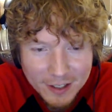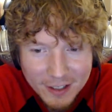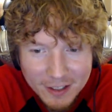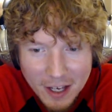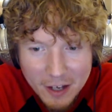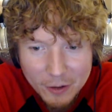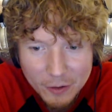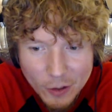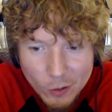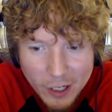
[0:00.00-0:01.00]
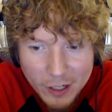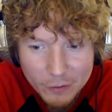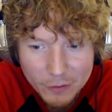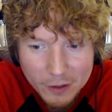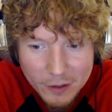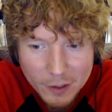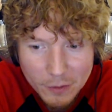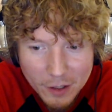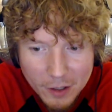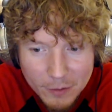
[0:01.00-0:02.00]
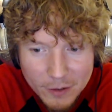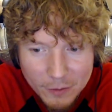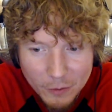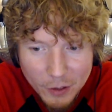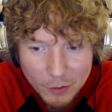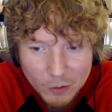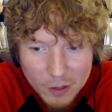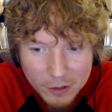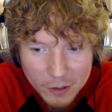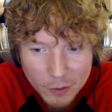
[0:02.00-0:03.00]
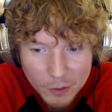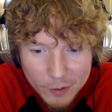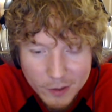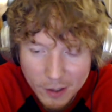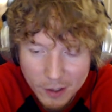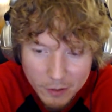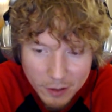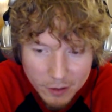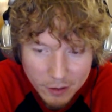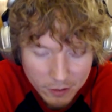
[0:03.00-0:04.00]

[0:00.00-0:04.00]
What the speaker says: Is this how you kind of felt sometimes when you were talking to people? It's like, well,